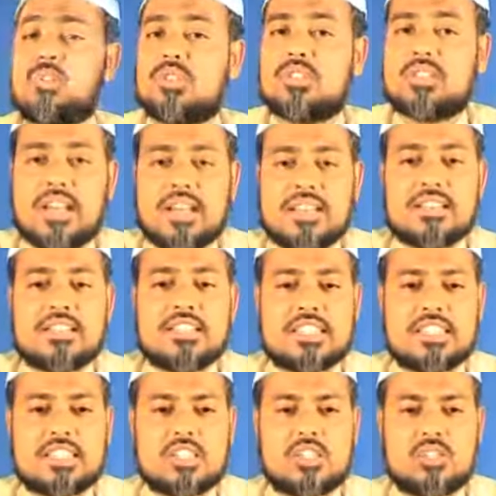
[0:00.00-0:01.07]
should not
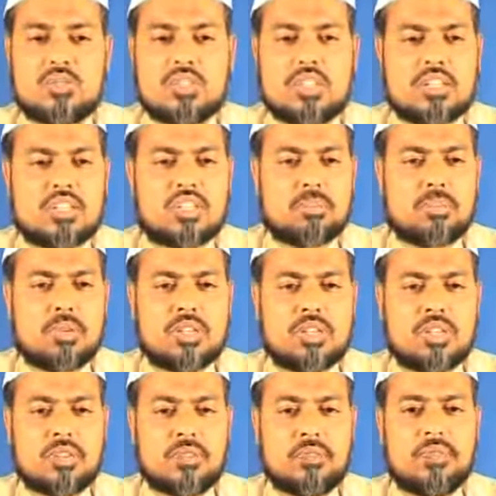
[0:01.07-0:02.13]
listen to such a
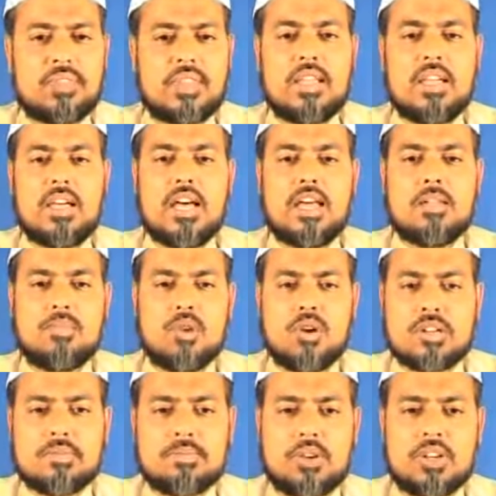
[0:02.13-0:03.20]
person. And
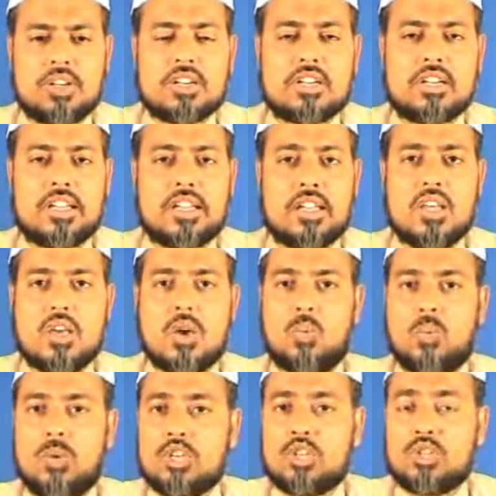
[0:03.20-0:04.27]
more importantly,
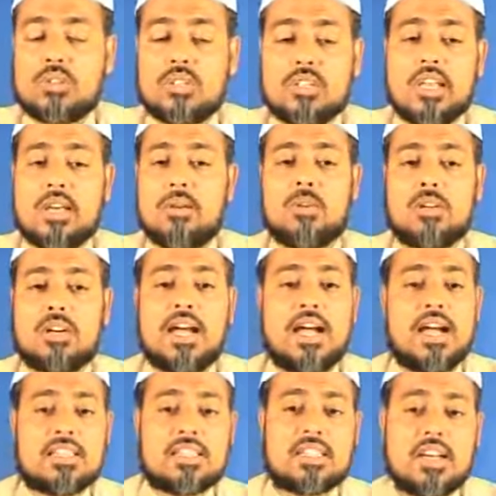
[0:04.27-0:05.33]
we should never
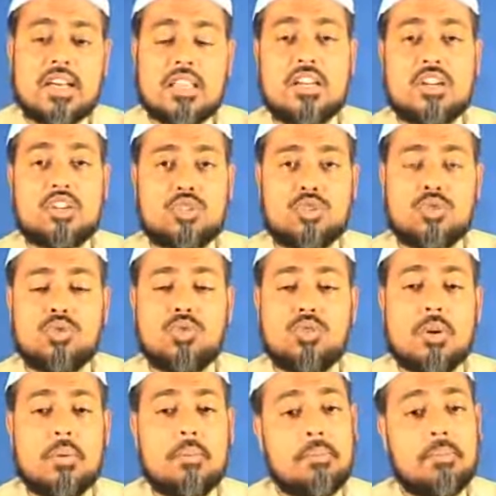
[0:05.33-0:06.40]
ask others to
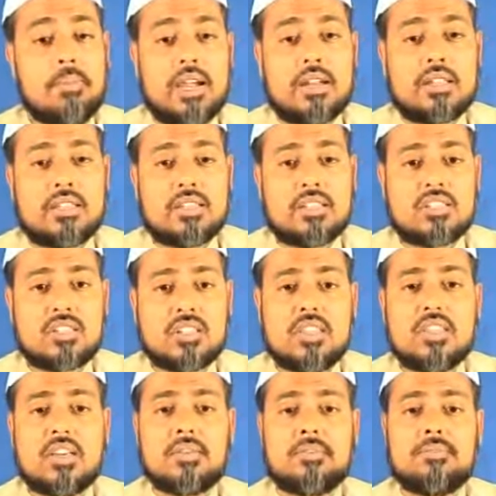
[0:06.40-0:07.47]
do bad things
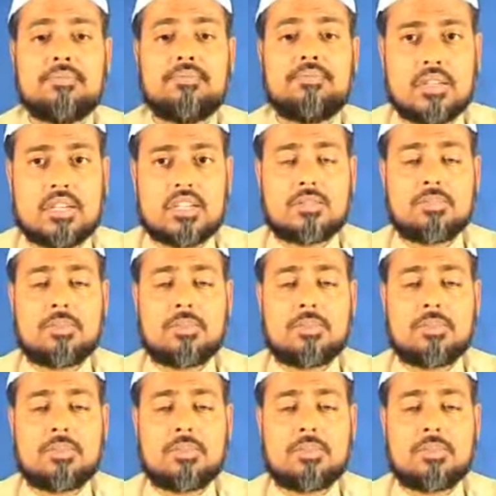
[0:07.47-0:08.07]
either. Let